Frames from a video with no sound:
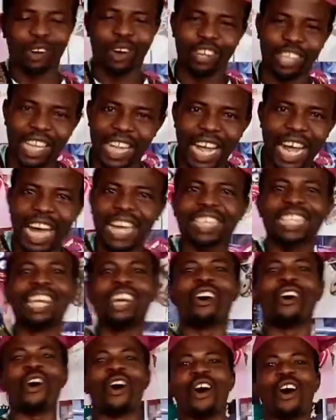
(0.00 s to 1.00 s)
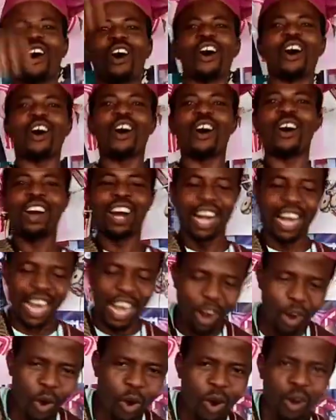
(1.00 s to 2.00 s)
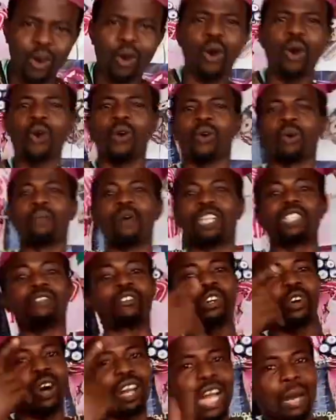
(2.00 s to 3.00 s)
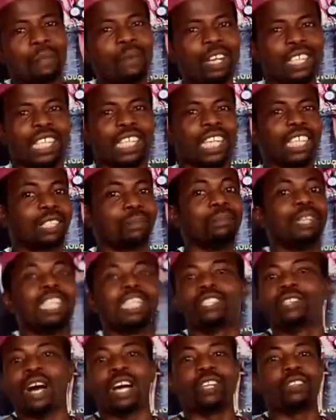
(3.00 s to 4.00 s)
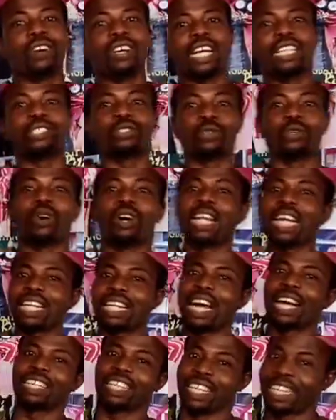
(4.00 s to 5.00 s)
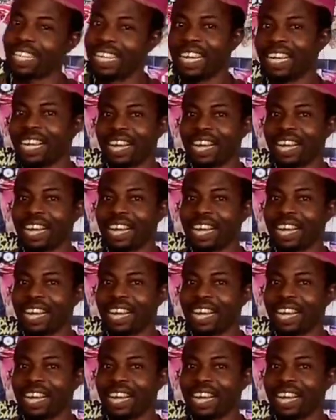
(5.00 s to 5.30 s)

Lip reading: cutlass or but if you collect money, it means you are not ready to collect that thing.